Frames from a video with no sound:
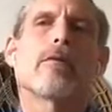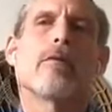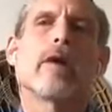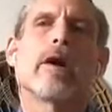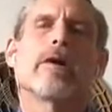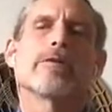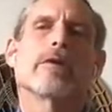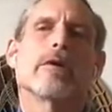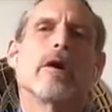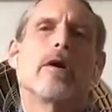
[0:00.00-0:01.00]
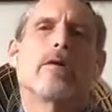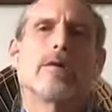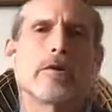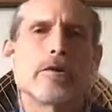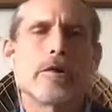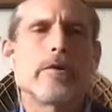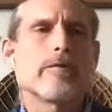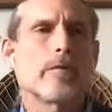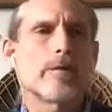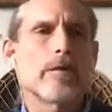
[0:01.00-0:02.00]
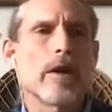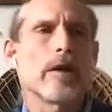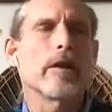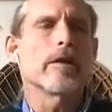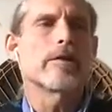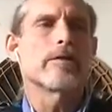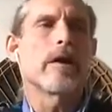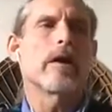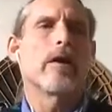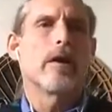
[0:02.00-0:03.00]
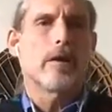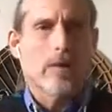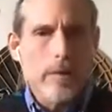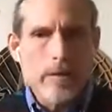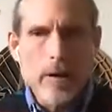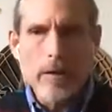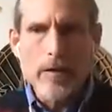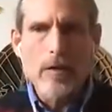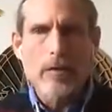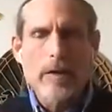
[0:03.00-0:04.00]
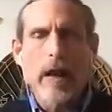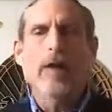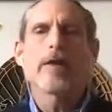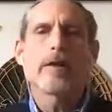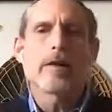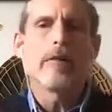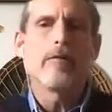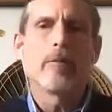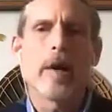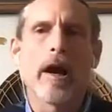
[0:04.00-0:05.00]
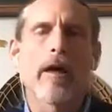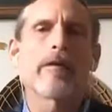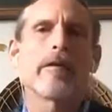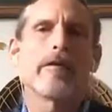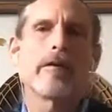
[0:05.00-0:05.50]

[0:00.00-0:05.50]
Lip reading: Whereas what the chief was stating is that you must take the totality of the path,